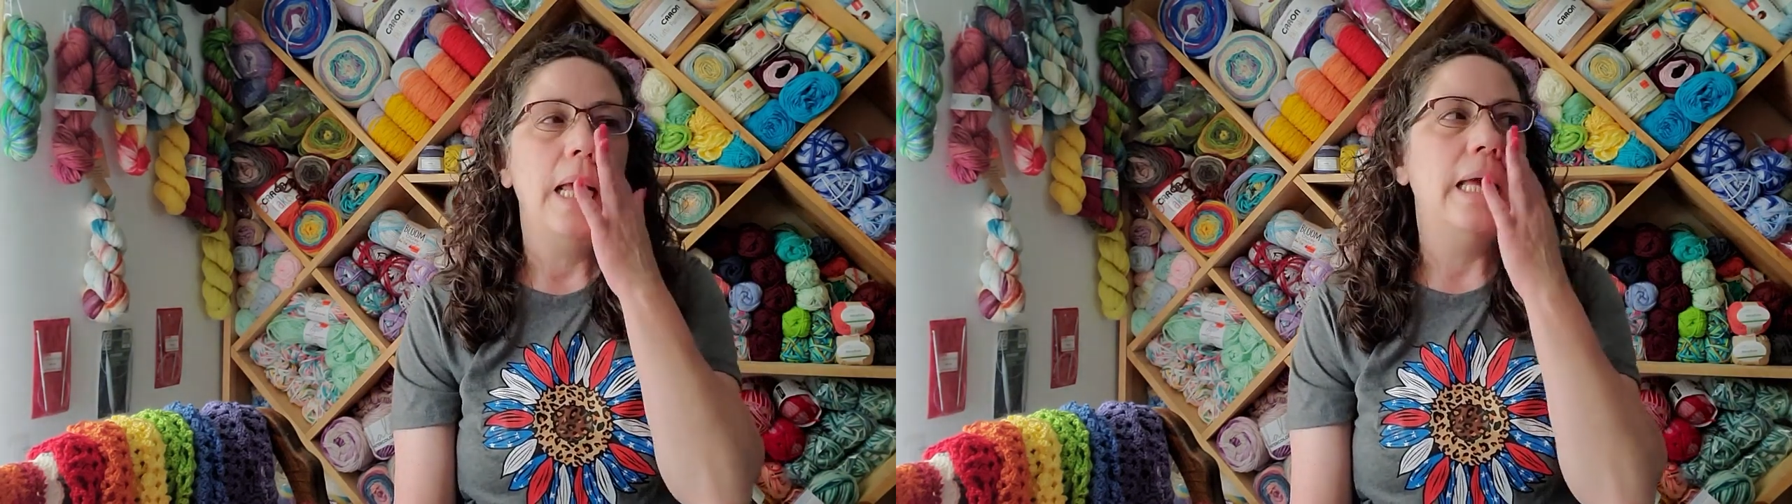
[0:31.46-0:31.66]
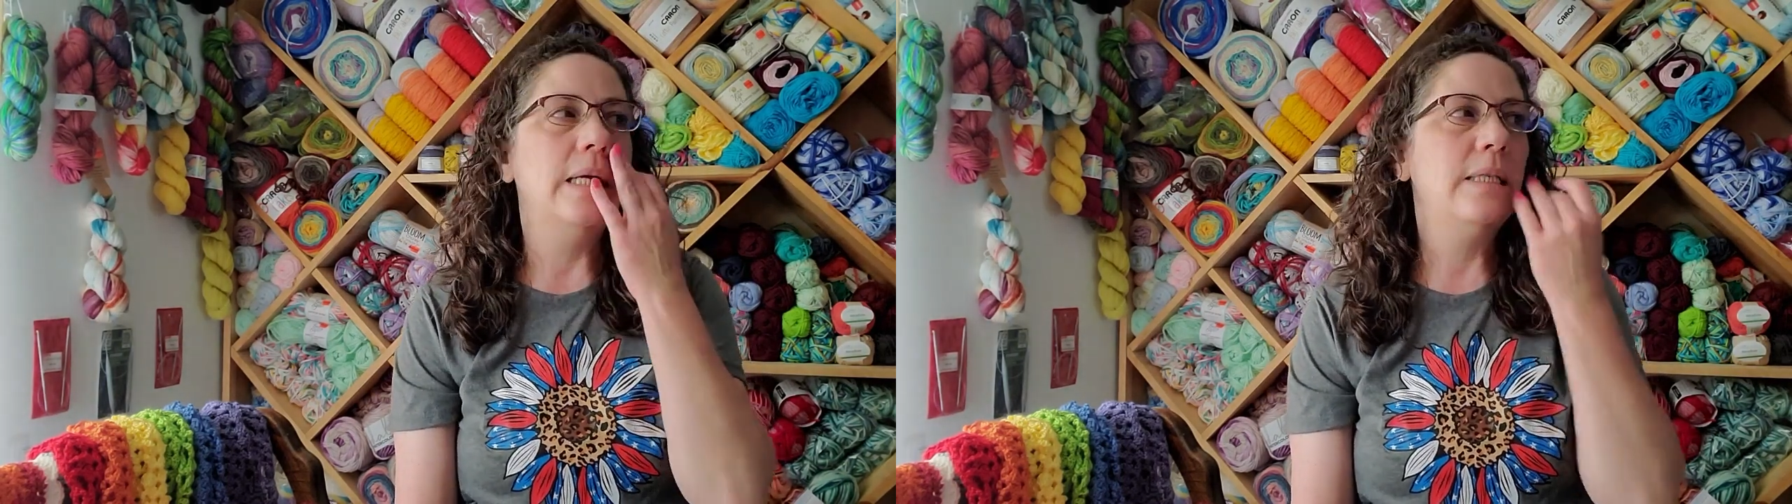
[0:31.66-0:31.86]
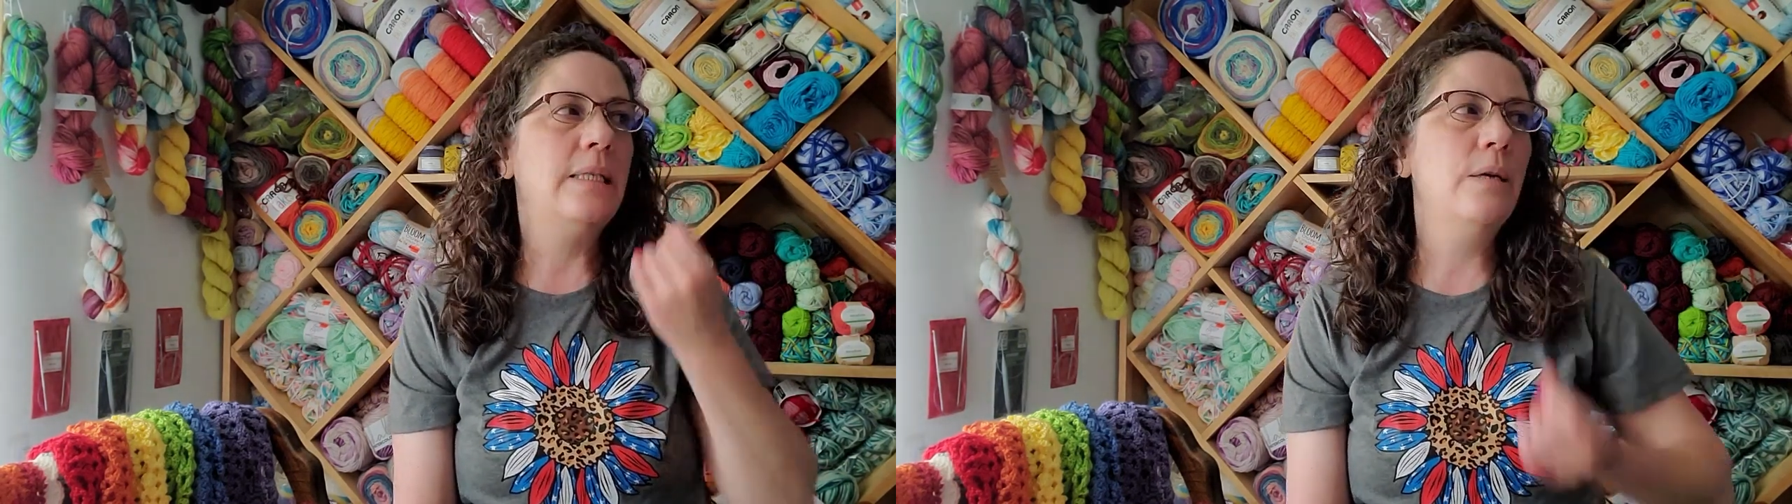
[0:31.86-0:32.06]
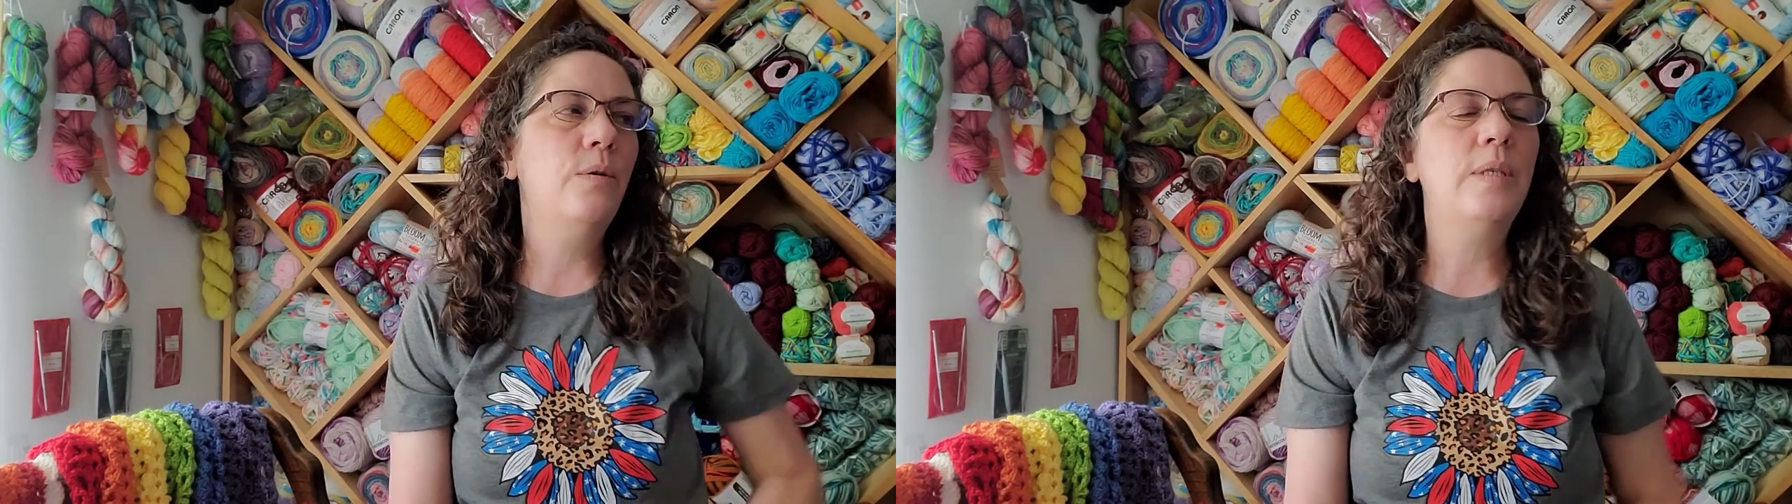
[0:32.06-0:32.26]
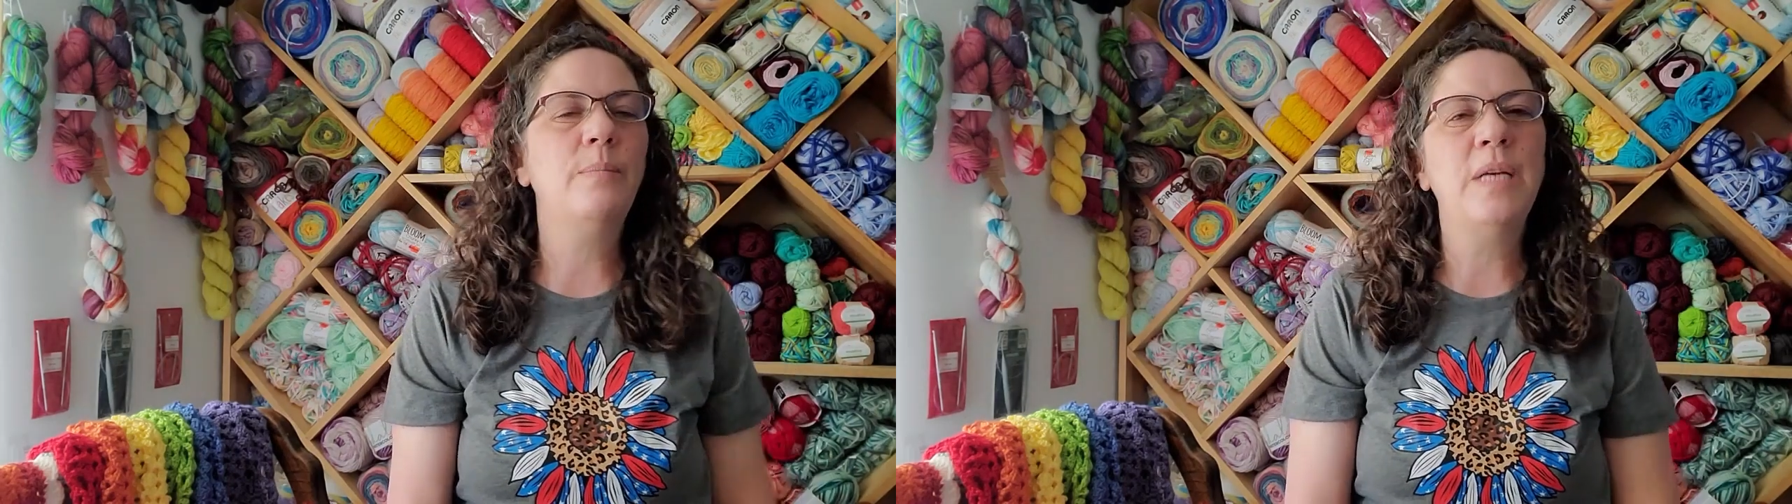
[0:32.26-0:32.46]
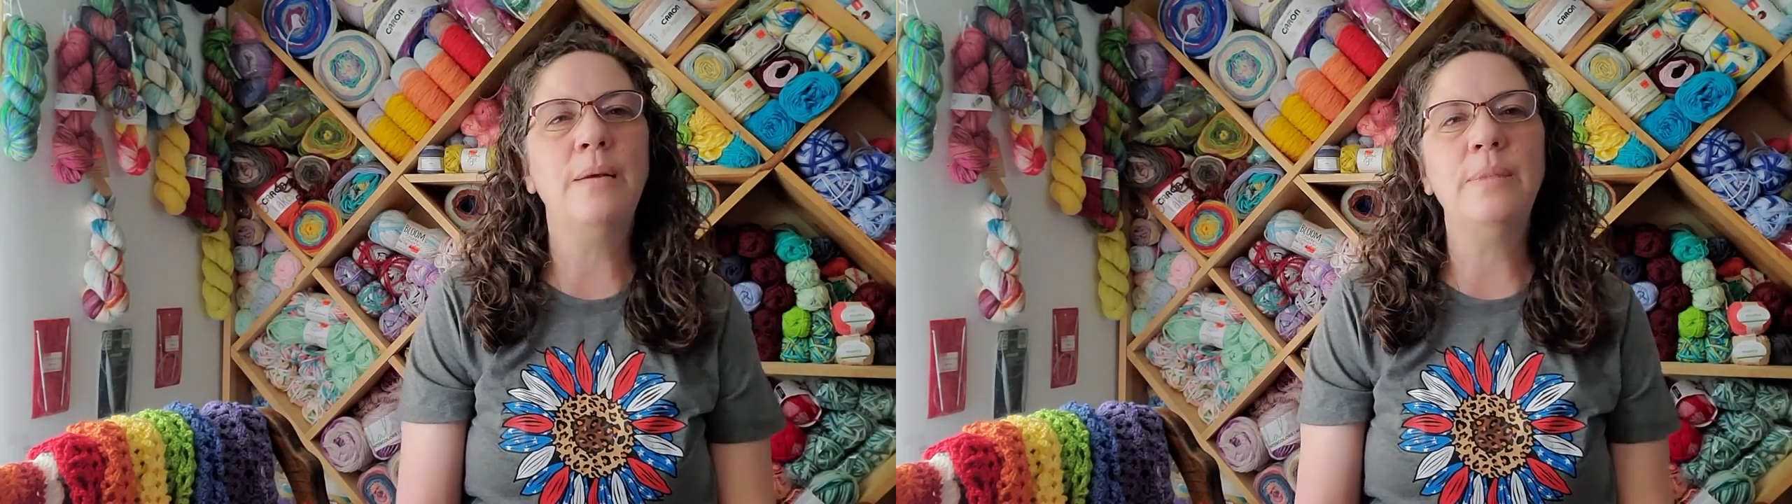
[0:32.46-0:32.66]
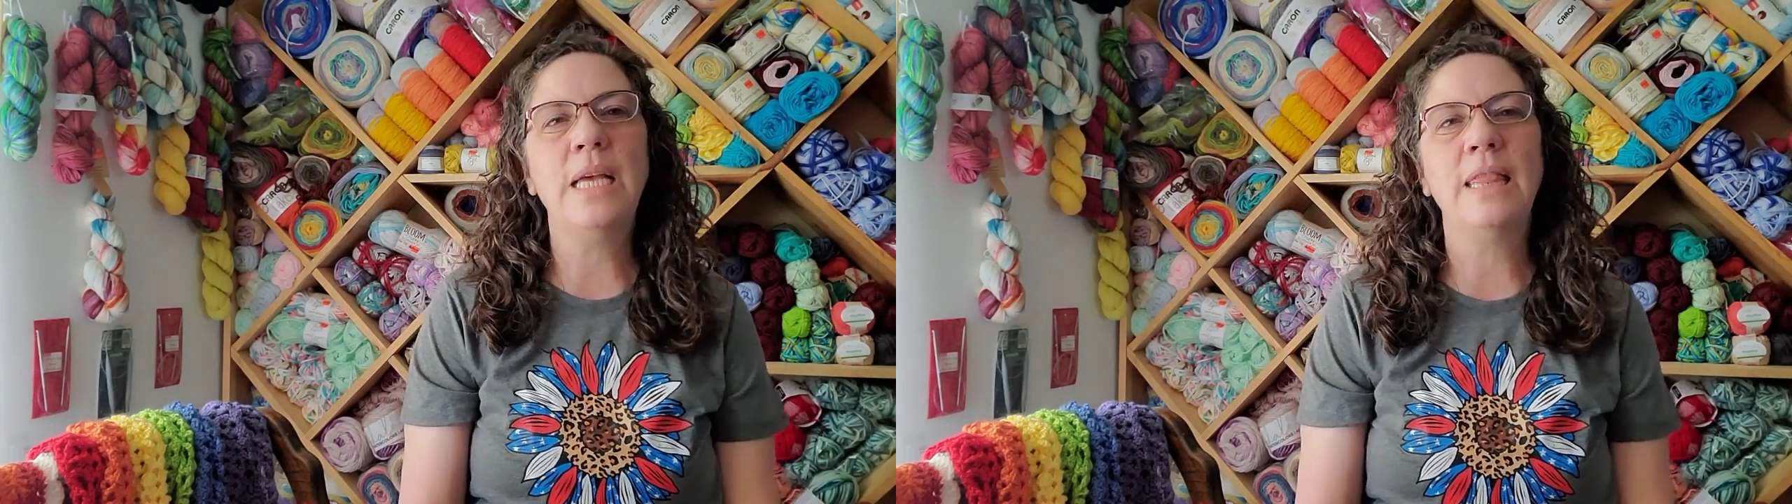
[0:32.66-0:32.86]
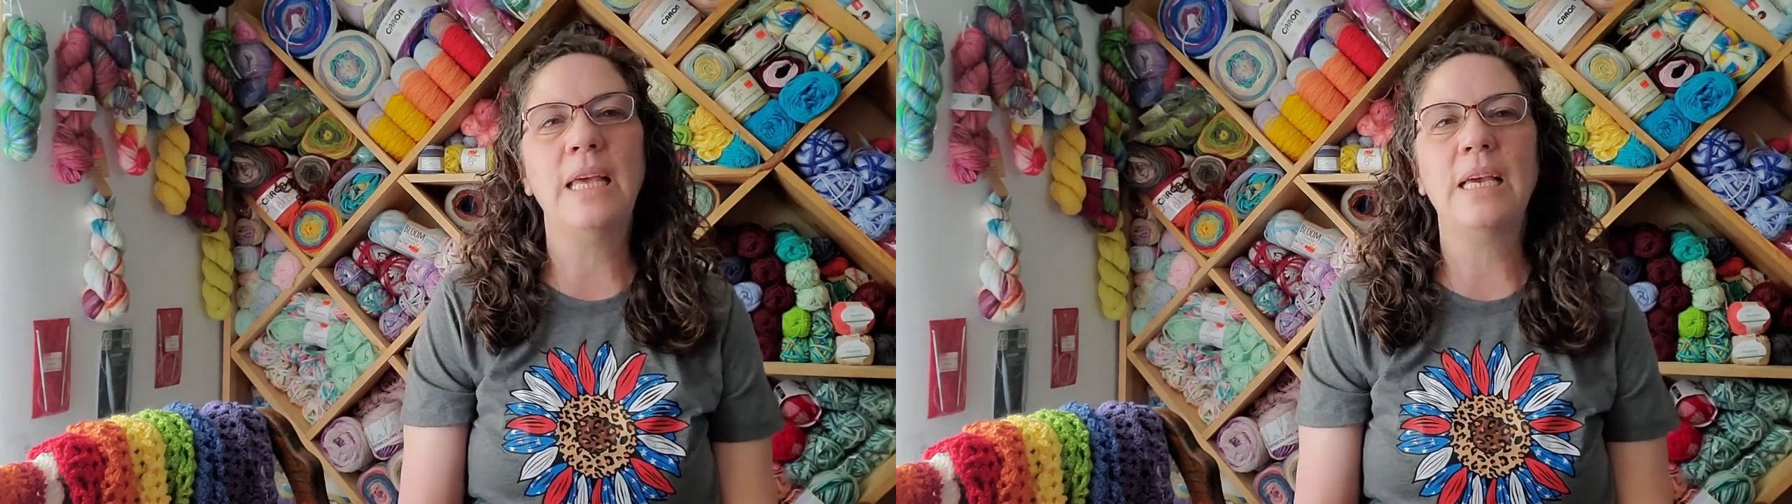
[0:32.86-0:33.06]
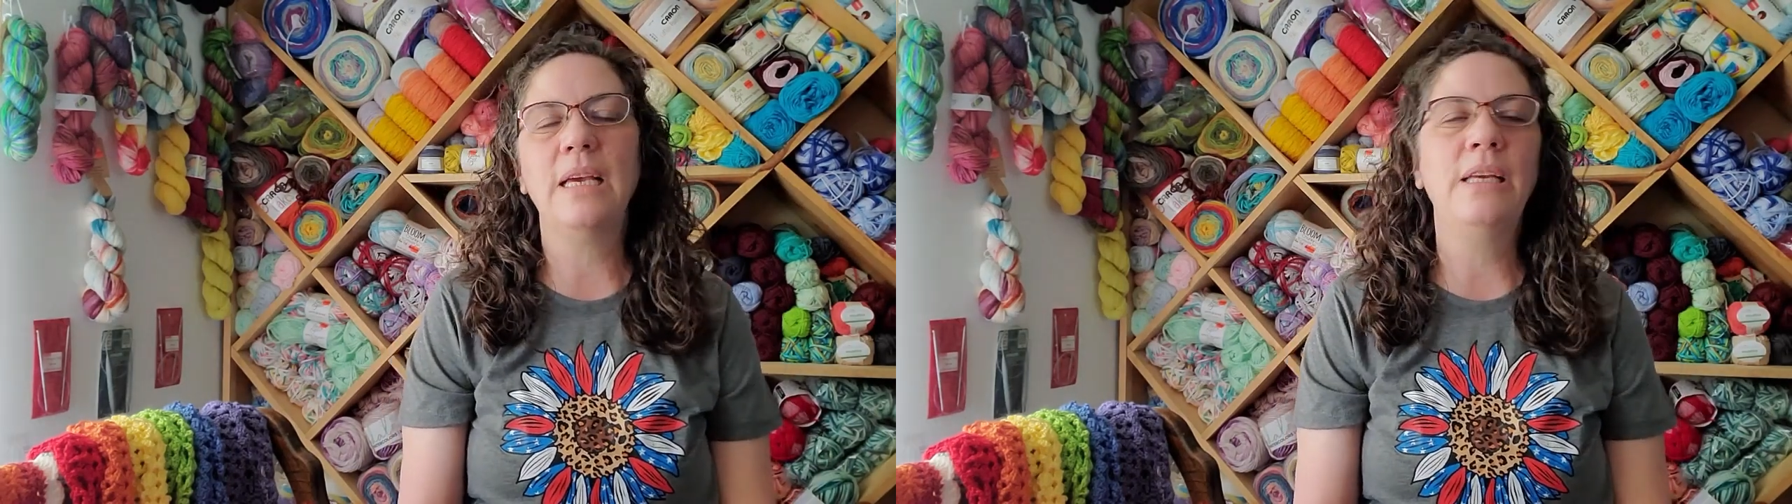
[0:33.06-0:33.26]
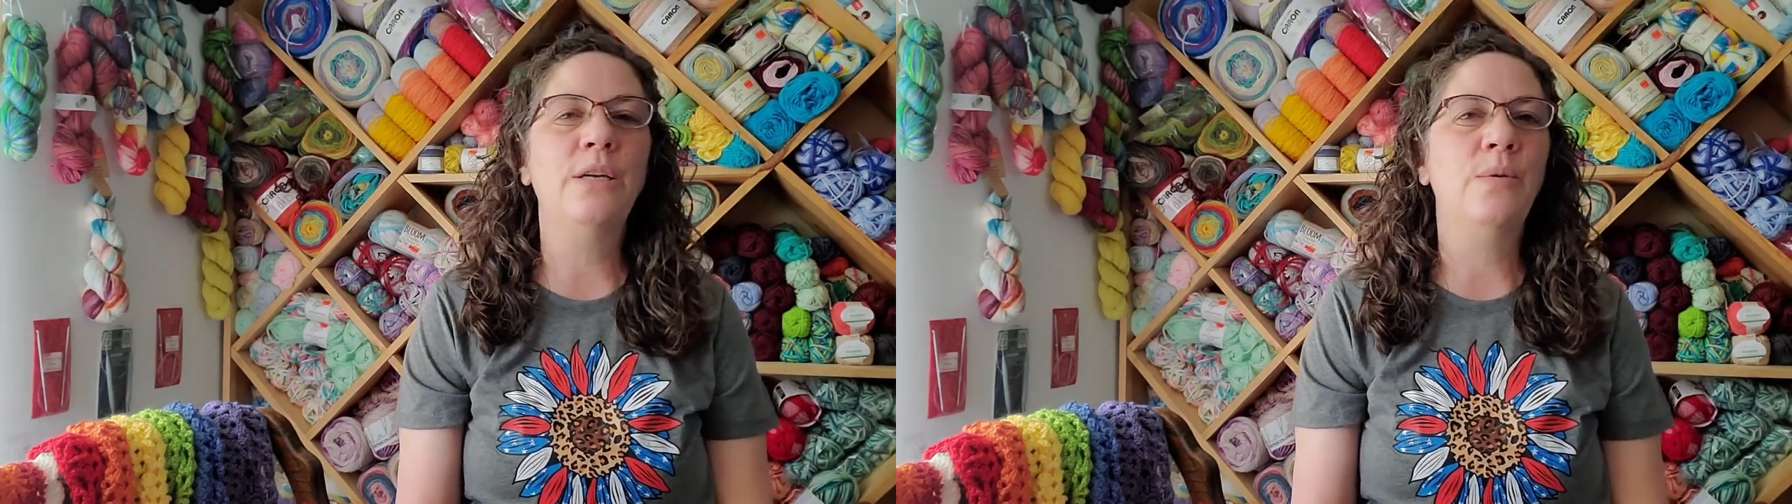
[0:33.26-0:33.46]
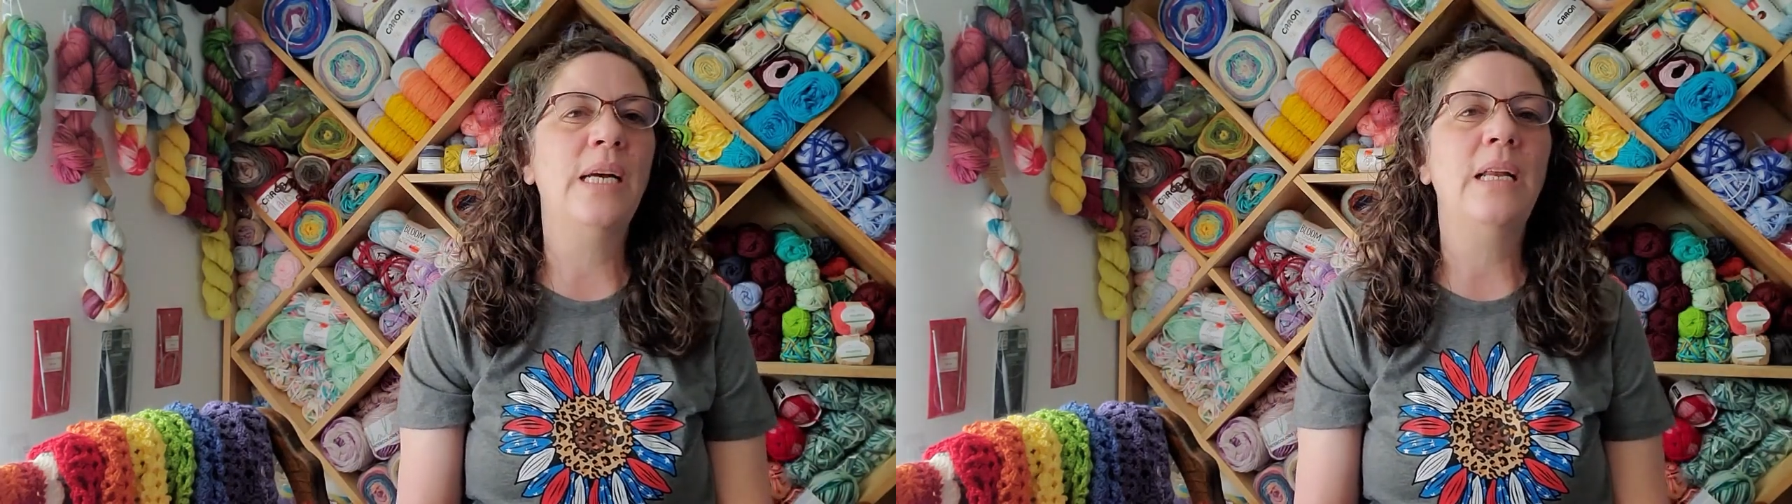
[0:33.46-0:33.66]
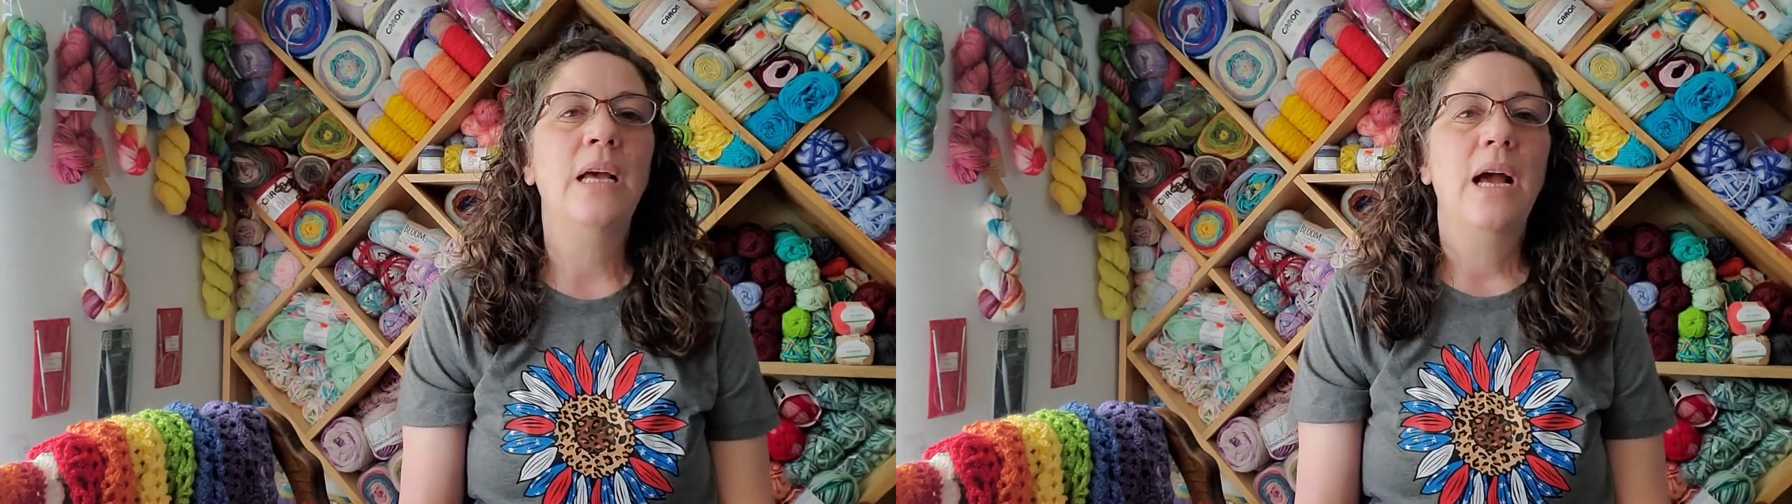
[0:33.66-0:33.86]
And so sometimes I think, you know what,